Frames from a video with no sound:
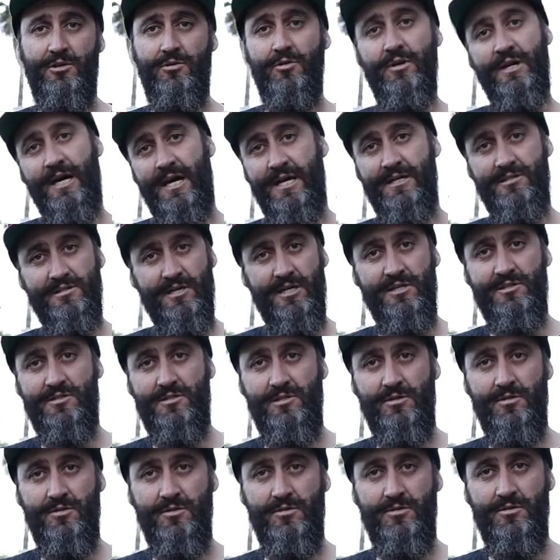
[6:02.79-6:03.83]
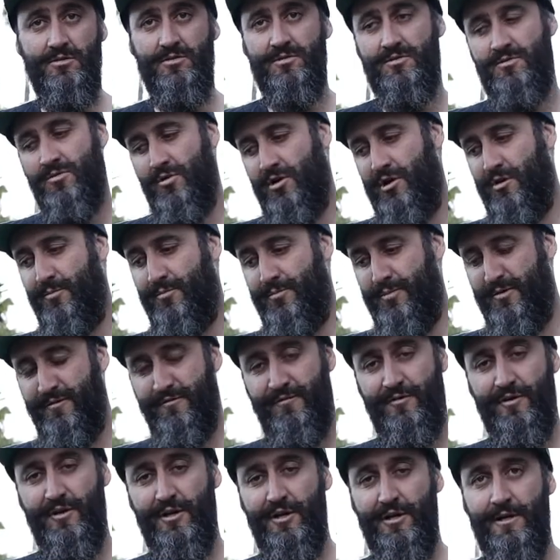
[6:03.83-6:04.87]
you guys like to use or
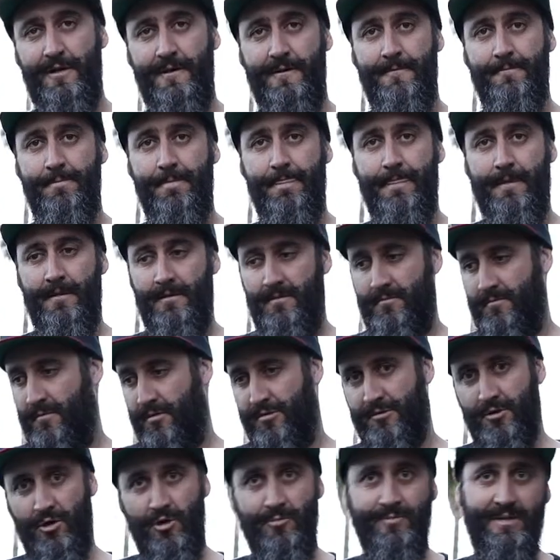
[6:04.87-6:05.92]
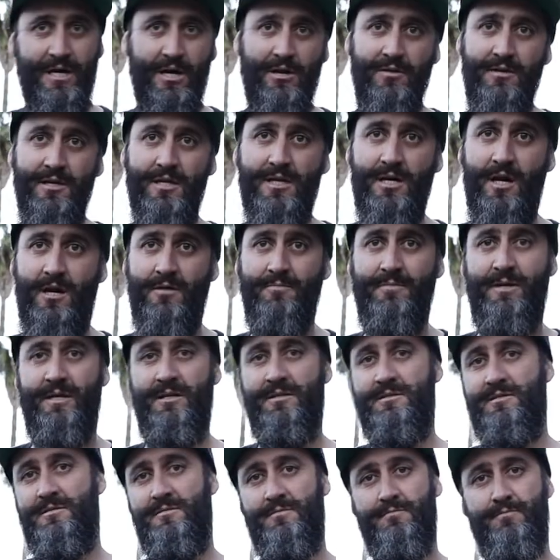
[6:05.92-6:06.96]
prefer, throw them down in the
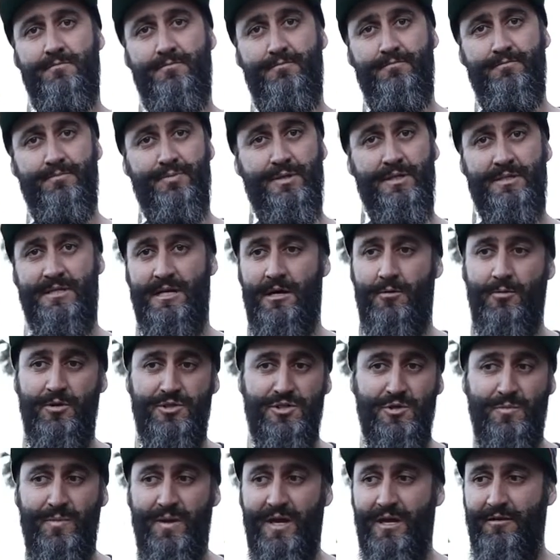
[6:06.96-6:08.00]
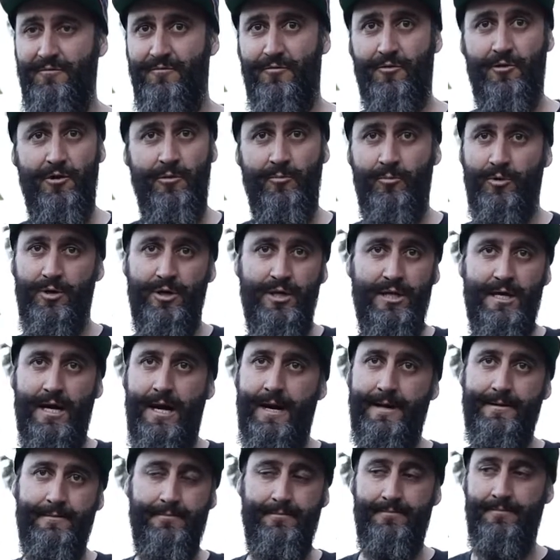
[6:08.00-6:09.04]
comments. Put down what you paid for them, where you
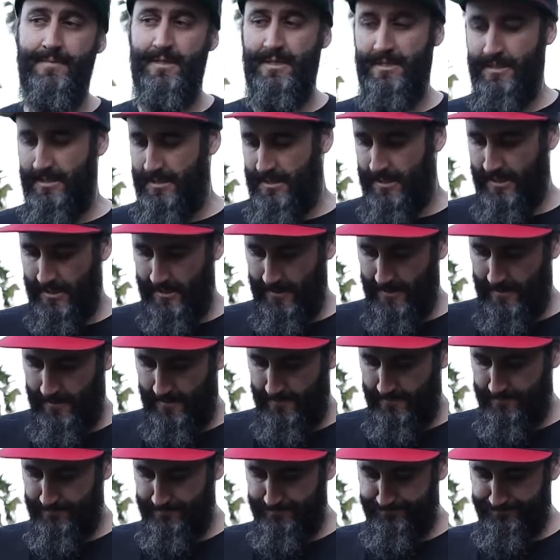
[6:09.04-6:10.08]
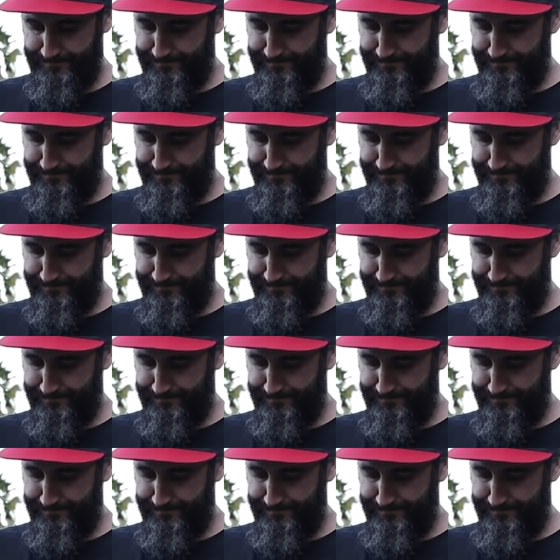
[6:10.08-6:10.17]
got them.